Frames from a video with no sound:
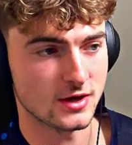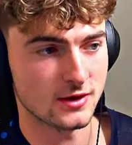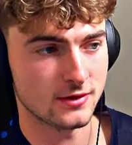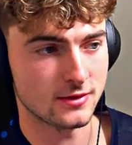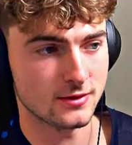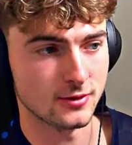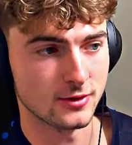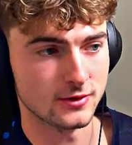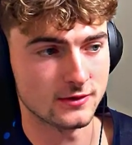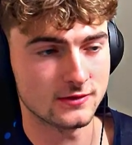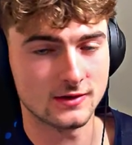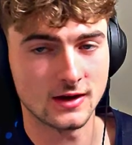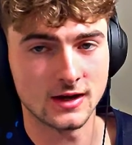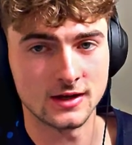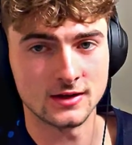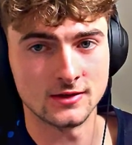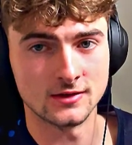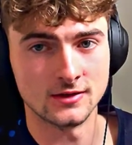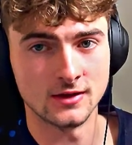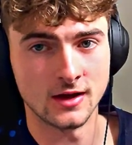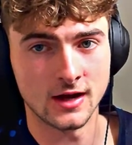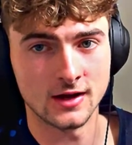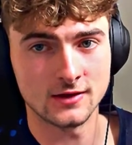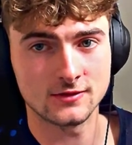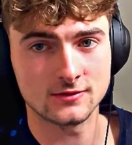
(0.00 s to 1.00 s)
I thought sounded
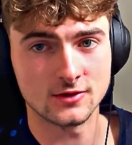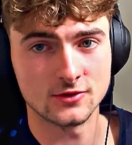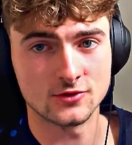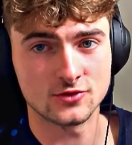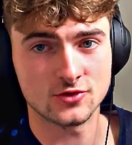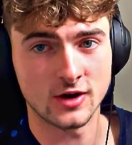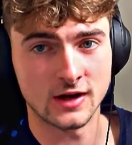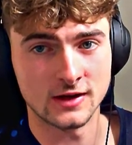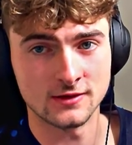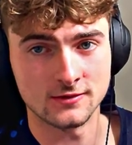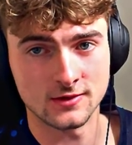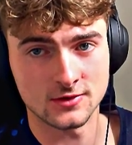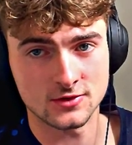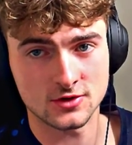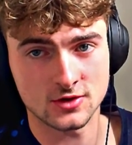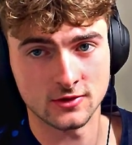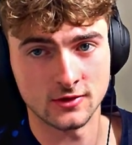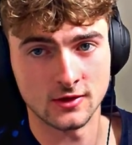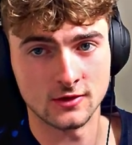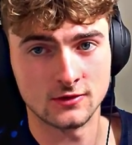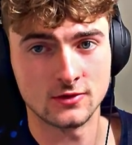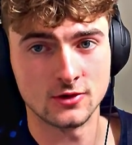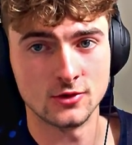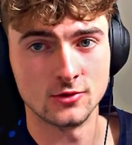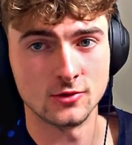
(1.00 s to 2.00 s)
nice to transition
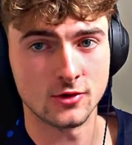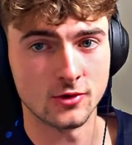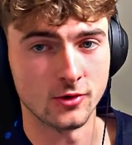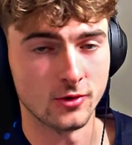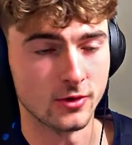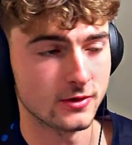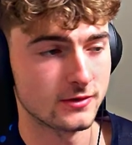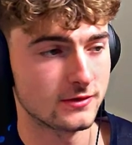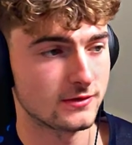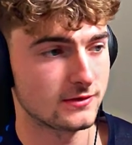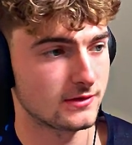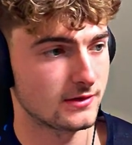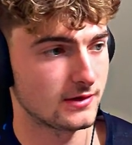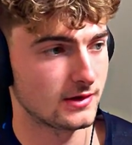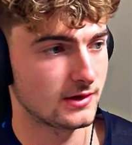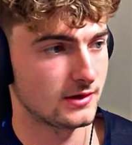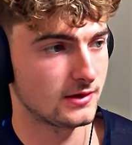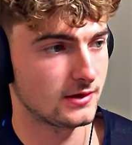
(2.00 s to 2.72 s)
the 2 chords.